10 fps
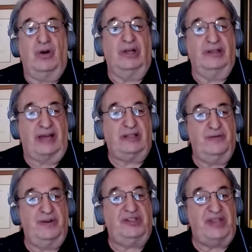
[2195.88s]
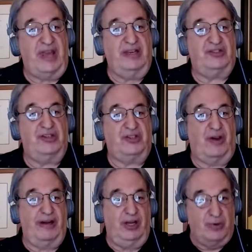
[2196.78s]
collectivist statist
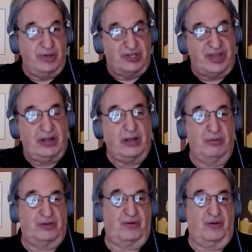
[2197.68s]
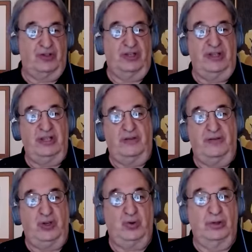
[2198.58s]
society where the state comes first and the
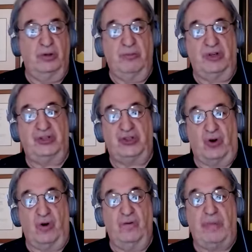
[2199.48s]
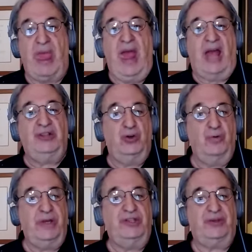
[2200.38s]
individual must serve. And
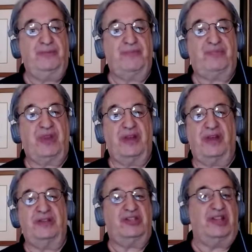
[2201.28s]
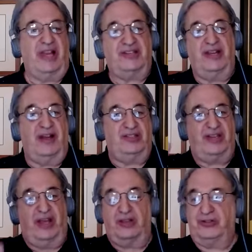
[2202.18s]
Dewey's, this is the last thing I'd
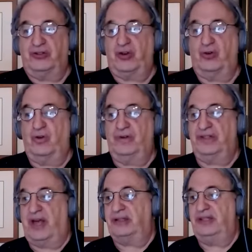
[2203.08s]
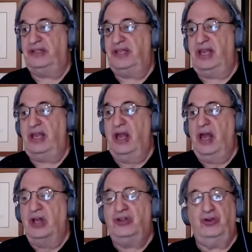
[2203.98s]
say, I'll turn it over to Dr. D.
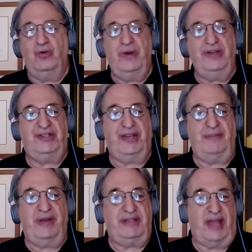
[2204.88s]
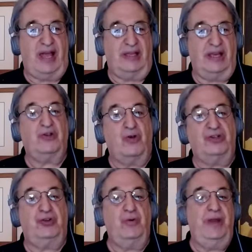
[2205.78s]
Dewey's mentality, and of course,
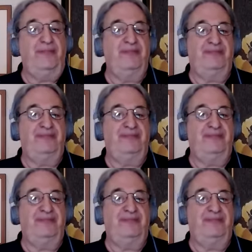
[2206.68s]
Dewey